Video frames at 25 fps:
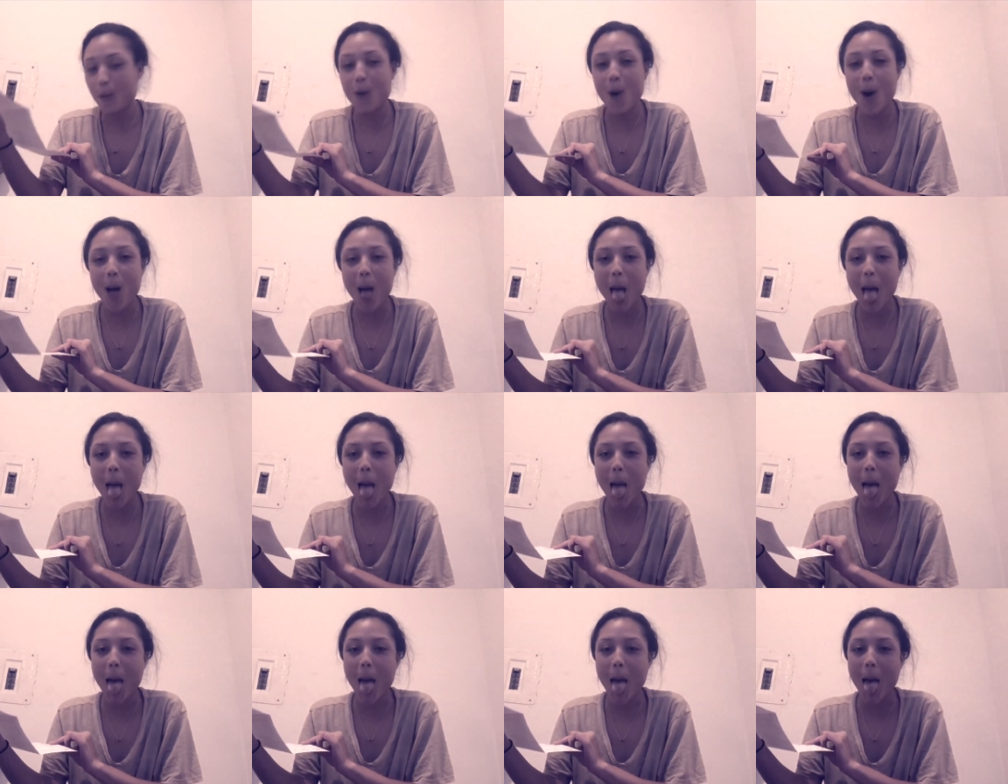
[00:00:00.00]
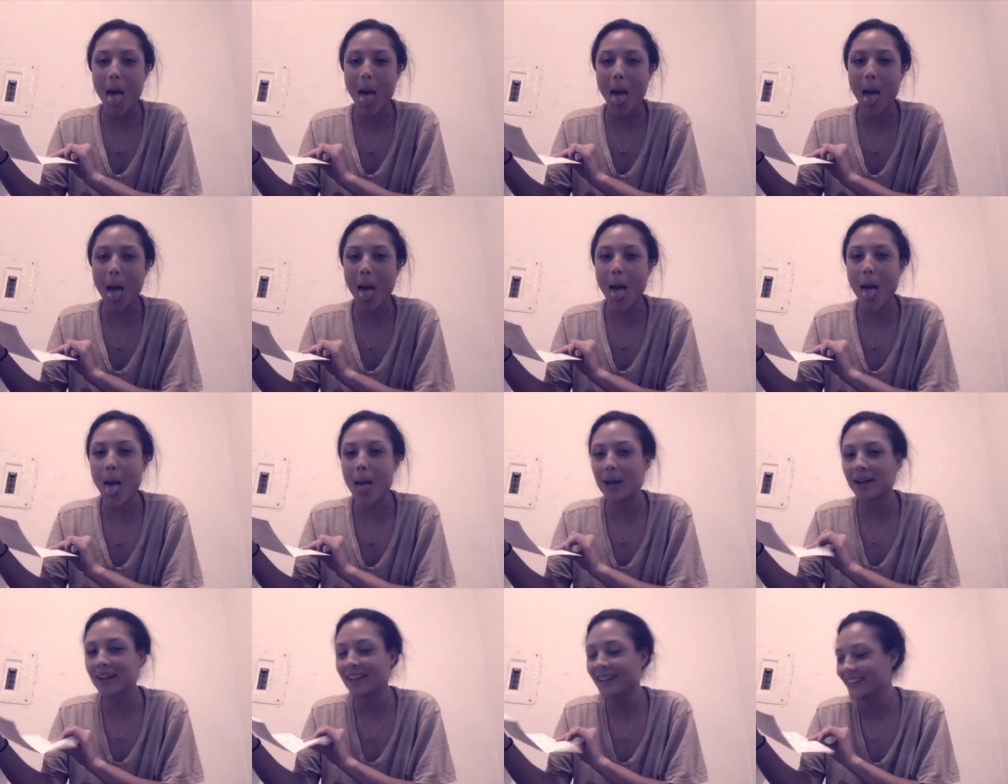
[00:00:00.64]

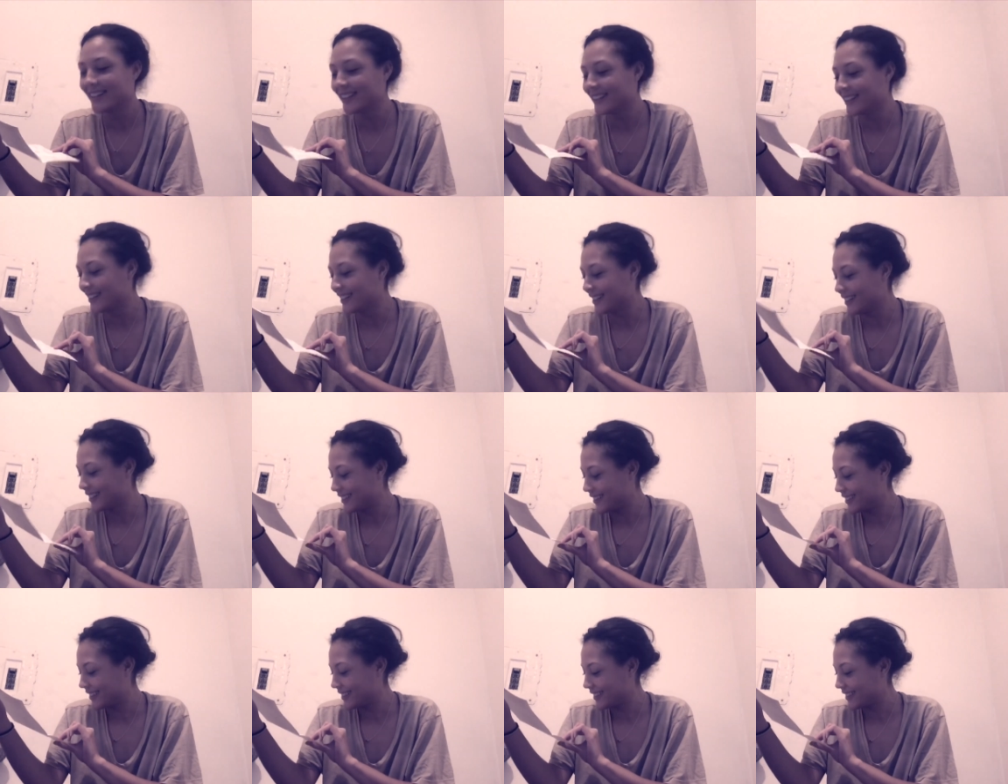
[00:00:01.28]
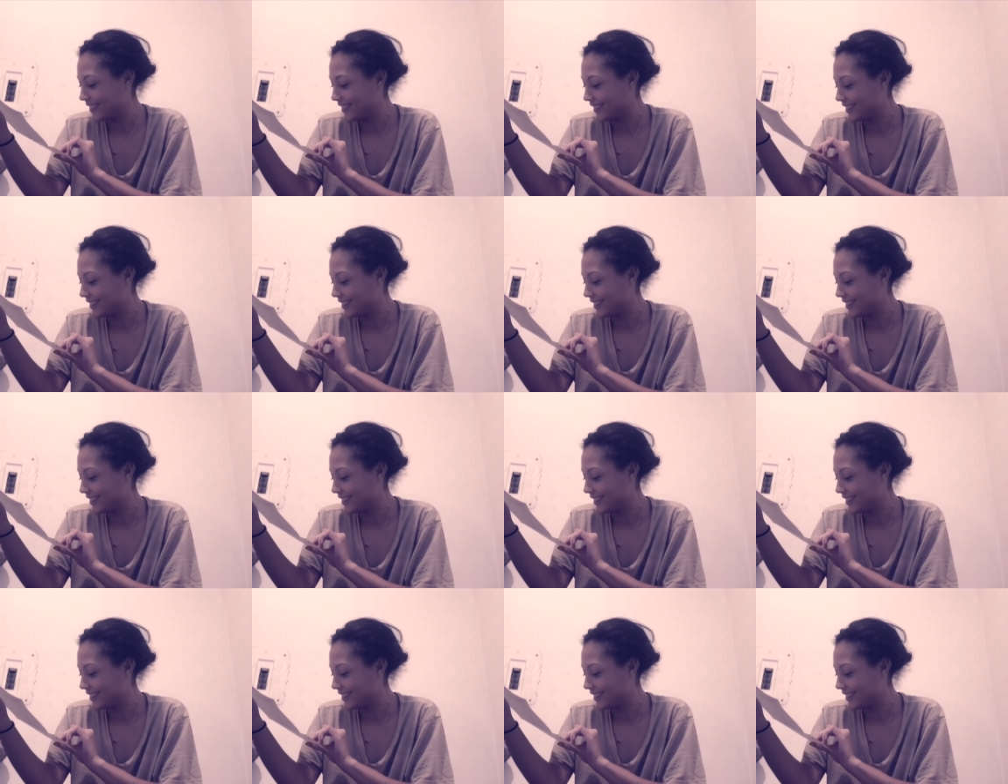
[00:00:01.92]
Woo!